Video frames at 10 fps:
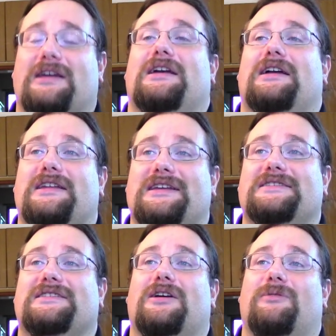It
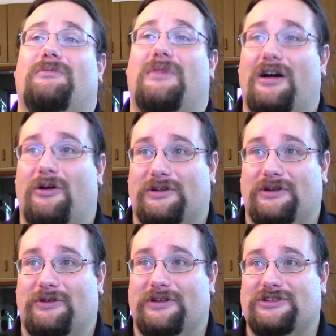is my
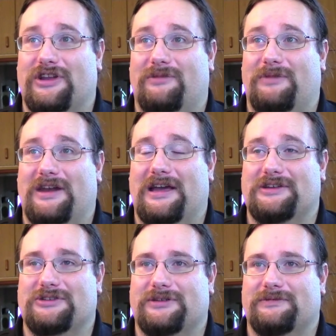honest
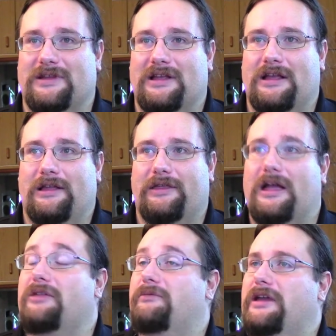recommendation. Now
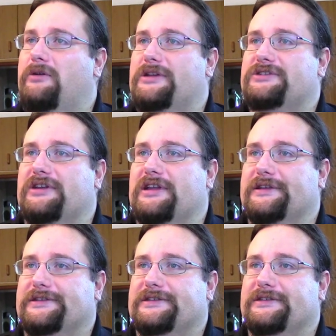the big question
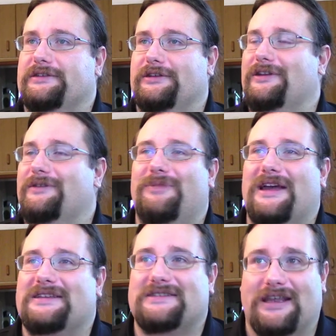is, you didn't pay
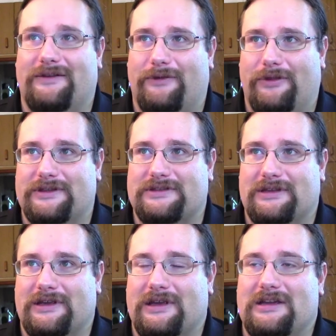a cent for this.
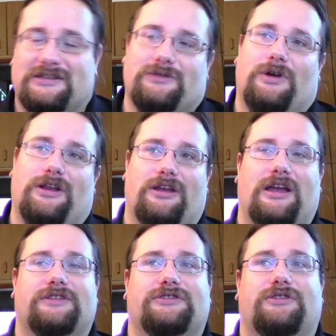So what are you
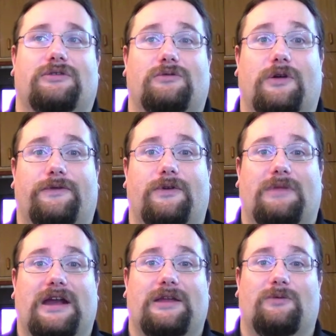going to do with your
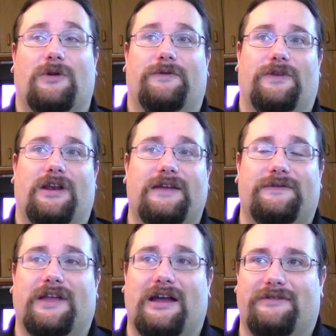money, with the
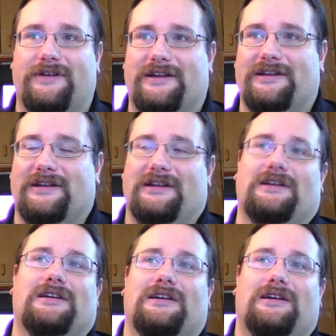leftover
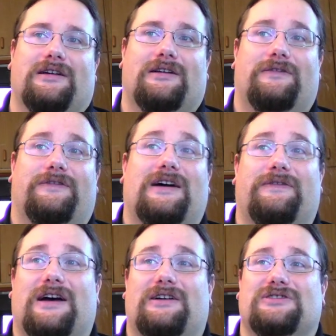
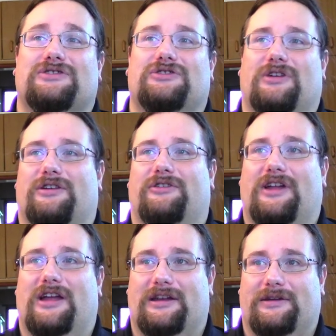5,200
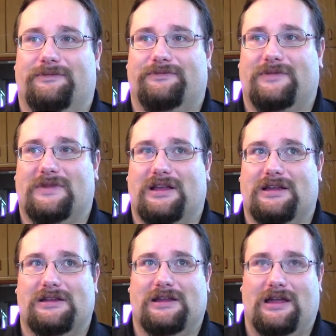Rand?
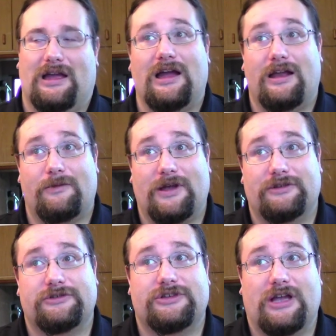And I'm going
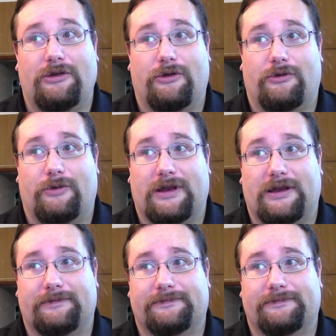to show you quickly.